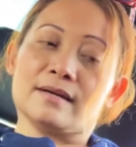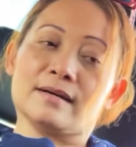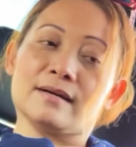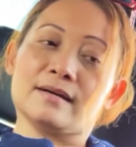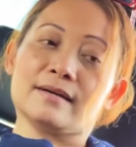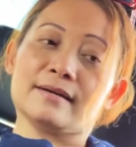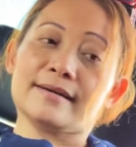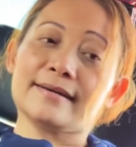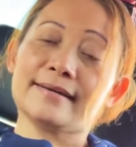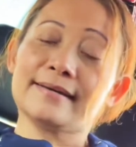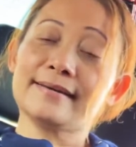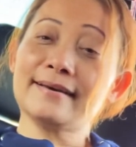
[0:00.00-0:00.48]

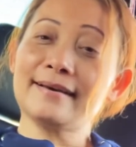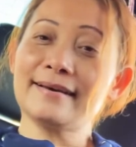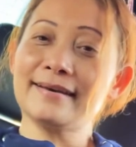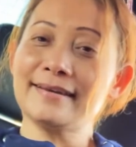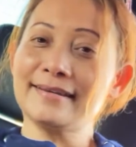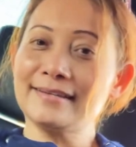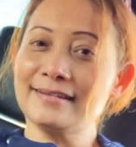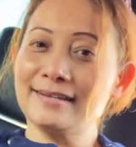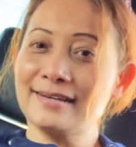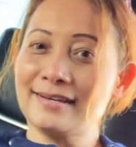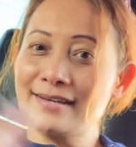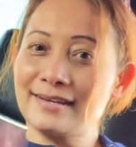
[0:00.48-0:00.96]

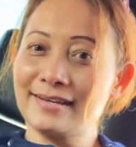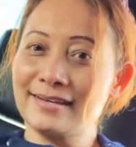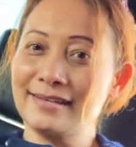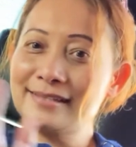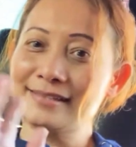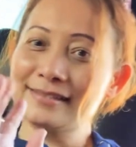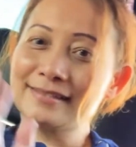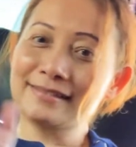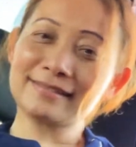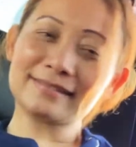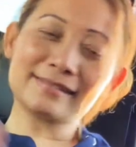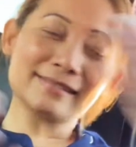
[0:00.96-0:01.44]
Hi
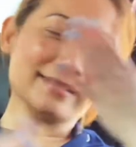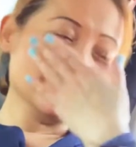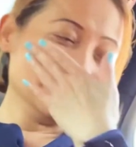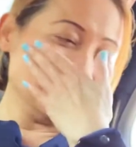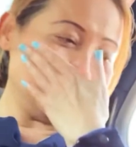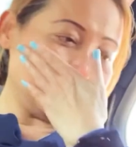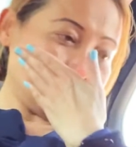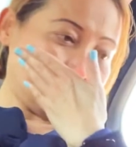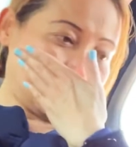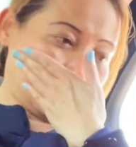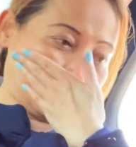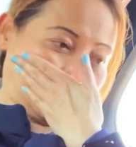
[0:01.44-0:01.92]
guys.
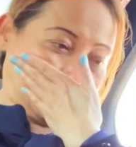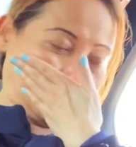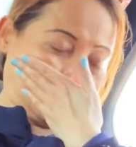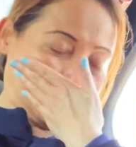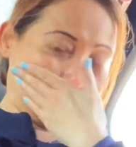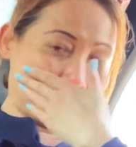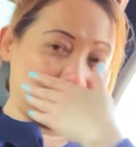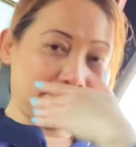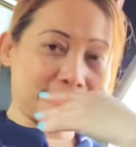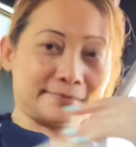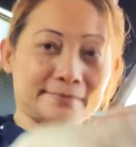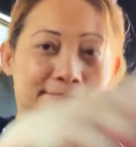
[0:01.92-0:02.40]

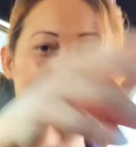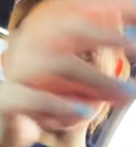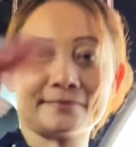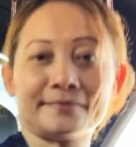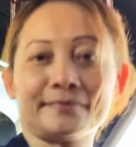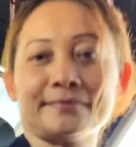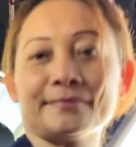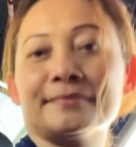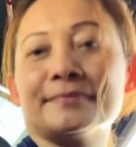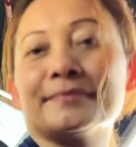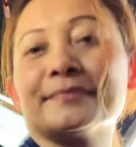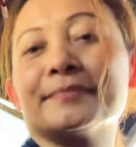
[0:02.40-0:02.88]
You
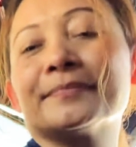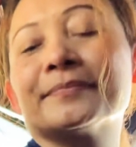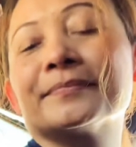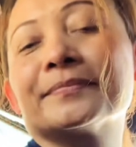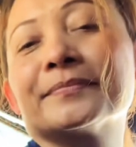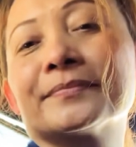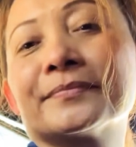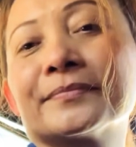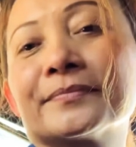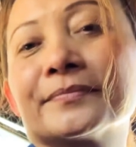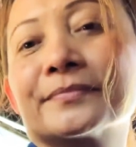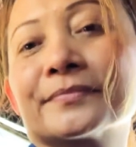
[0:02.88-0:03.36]

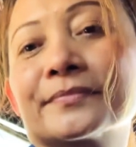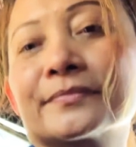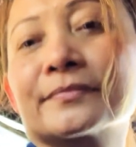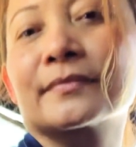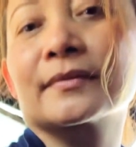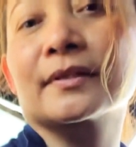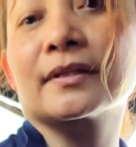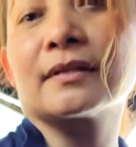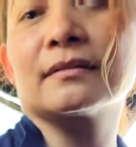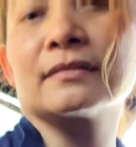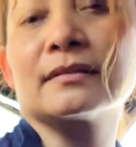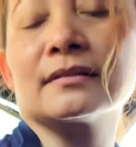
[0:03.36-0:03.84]

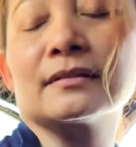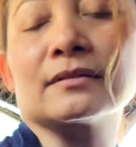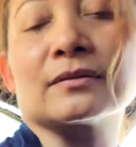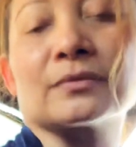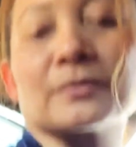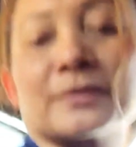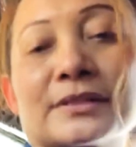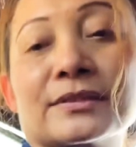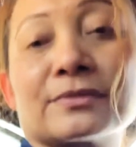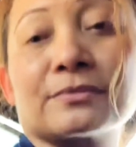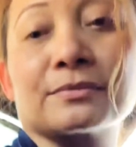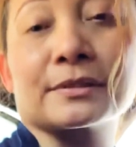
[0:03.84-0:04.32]
know
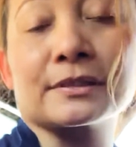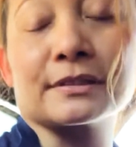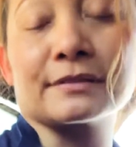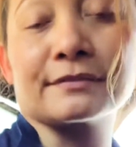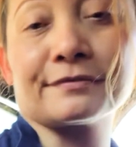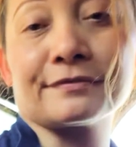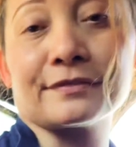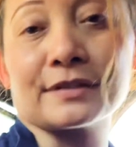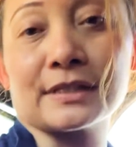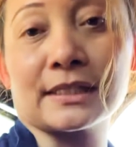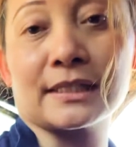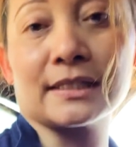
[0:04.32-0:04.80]
what's really
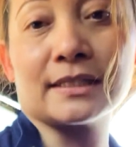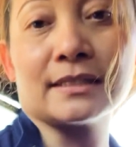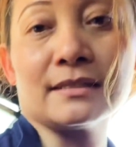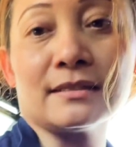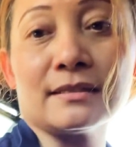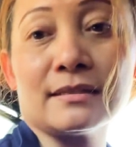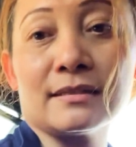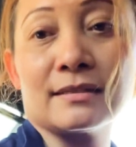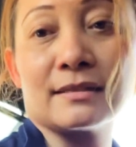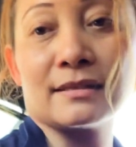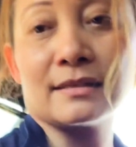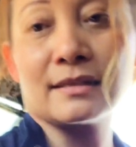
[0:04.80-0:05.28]

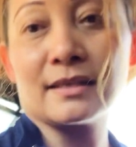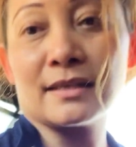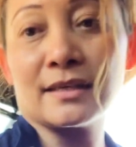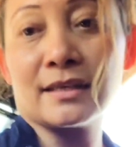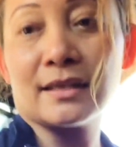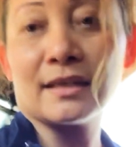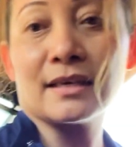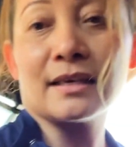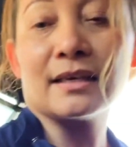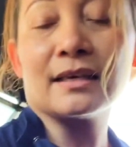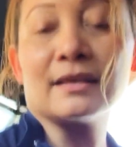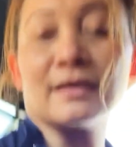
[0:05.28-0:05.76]
funny?
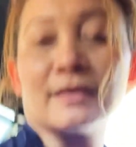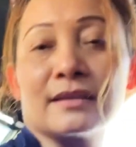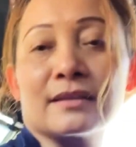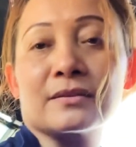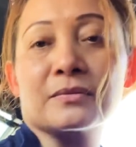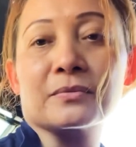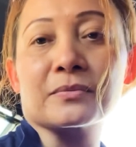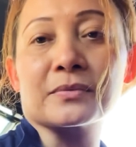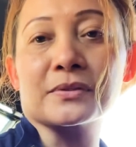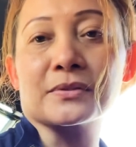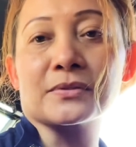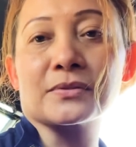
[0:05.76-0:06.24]
It
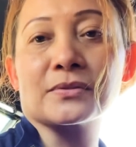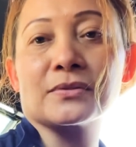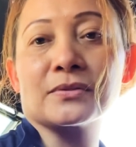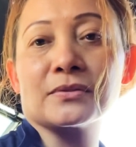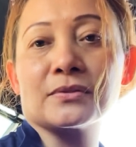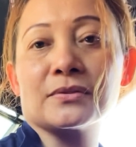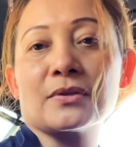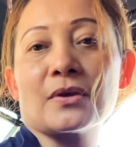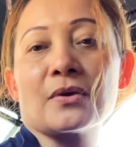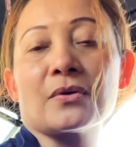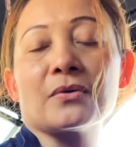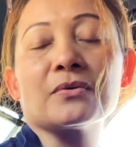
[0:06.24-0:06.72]
was
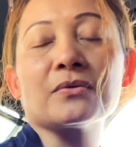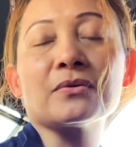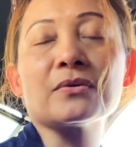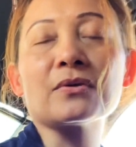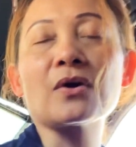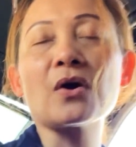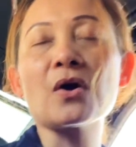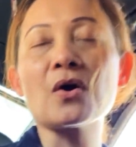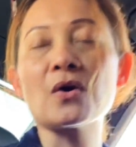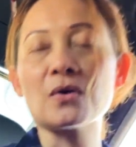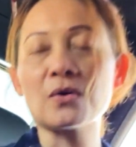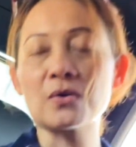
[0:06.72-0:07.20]
so
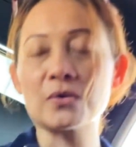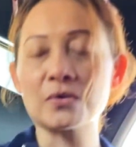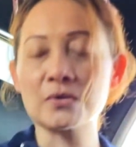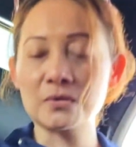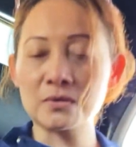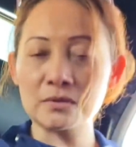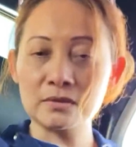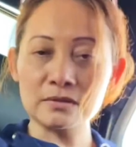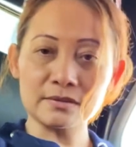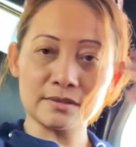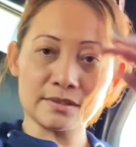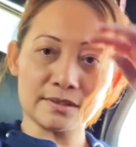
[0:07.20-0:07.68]

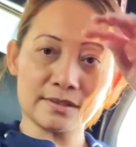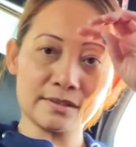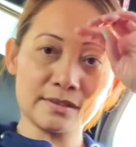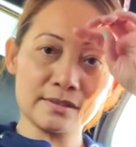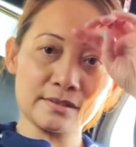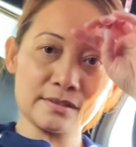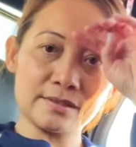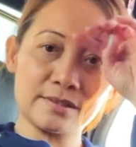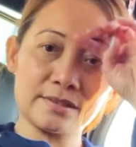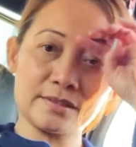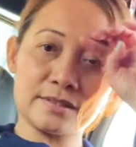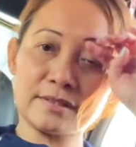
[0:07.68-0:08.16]
cold
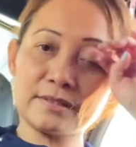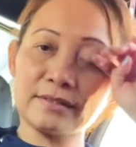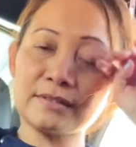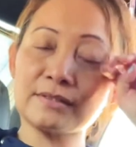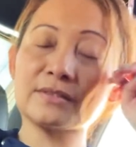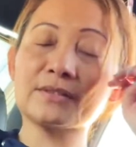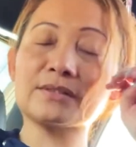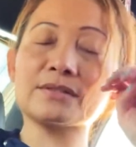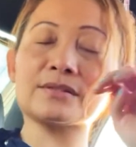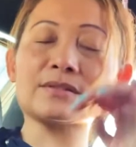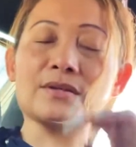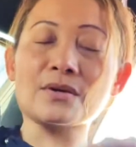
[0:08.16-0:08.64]
earlier,
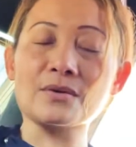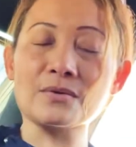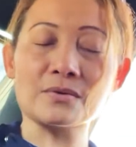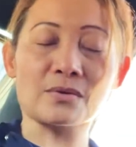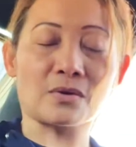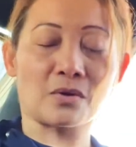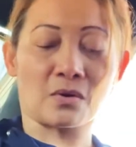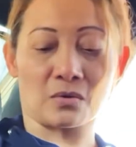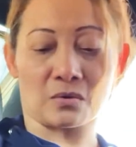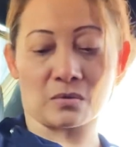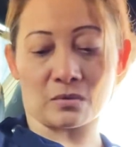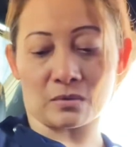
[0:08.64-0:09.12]
so
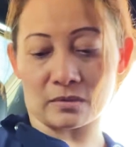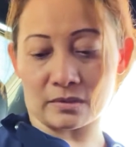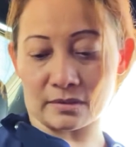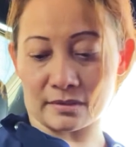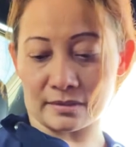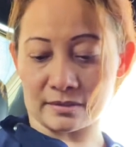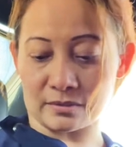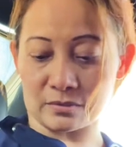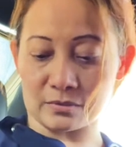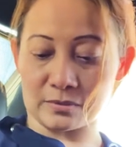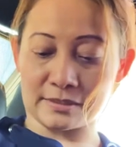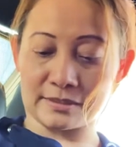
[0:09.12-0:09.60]
cold.
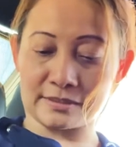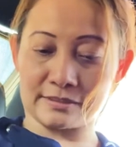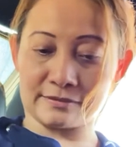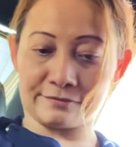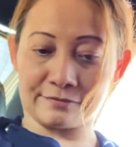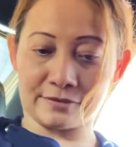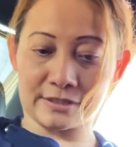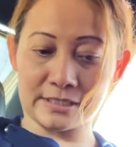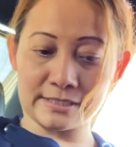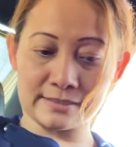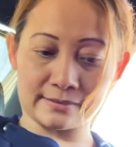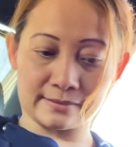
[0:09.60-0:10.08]
It was
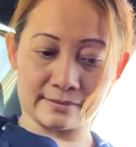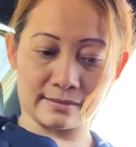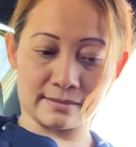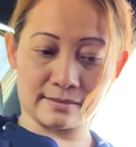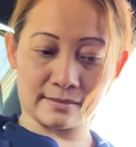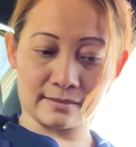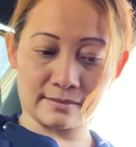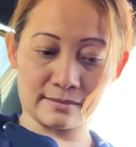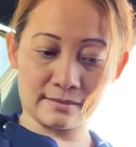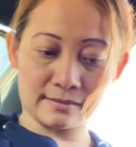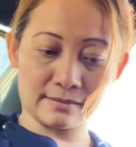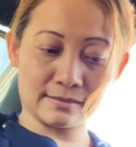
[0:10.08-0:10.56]

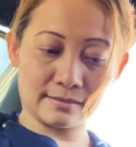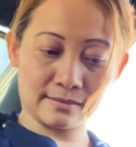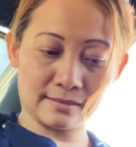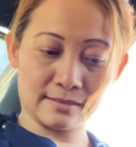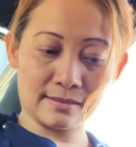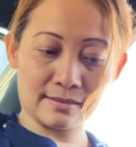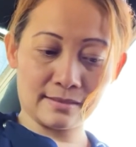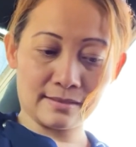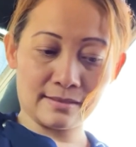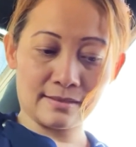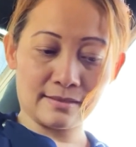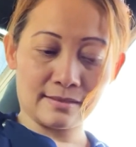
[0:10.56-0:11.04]
freezing
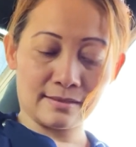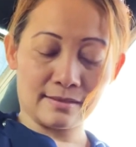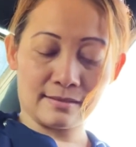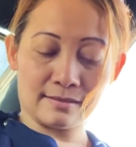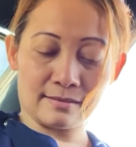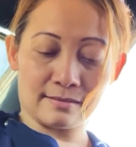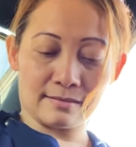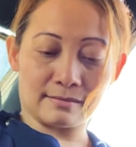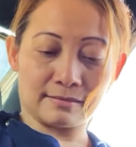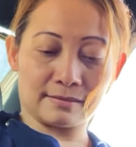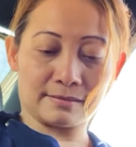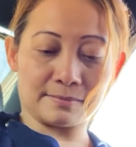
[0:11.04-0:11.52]

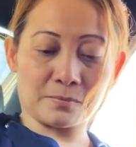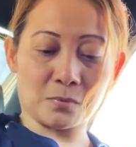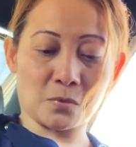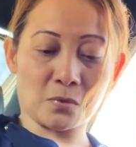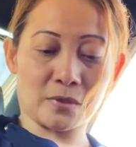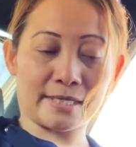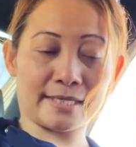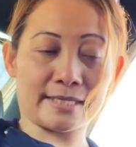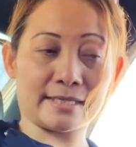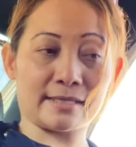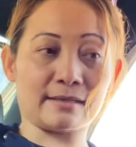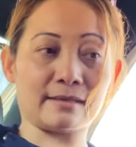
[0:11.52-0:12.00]
this
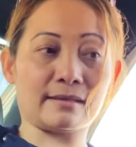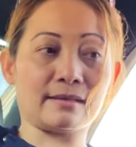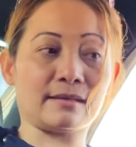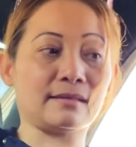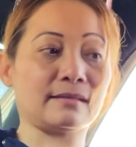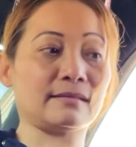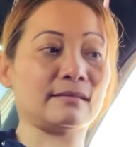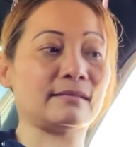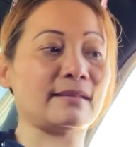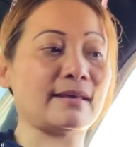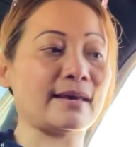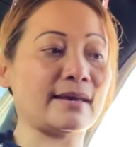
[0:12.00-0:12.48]
morning
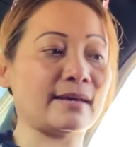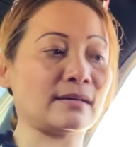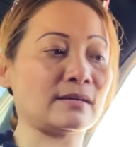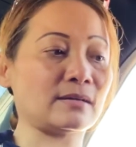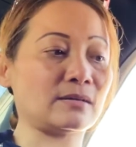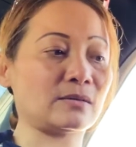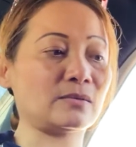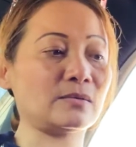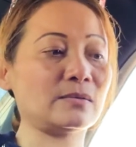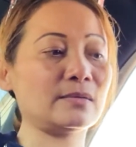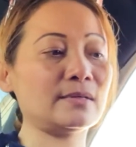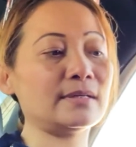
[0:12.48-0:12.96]
and
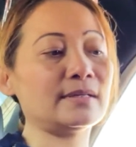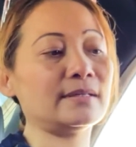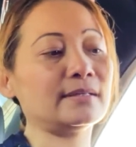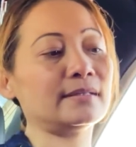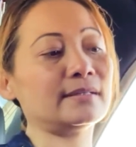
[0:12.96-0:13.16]
now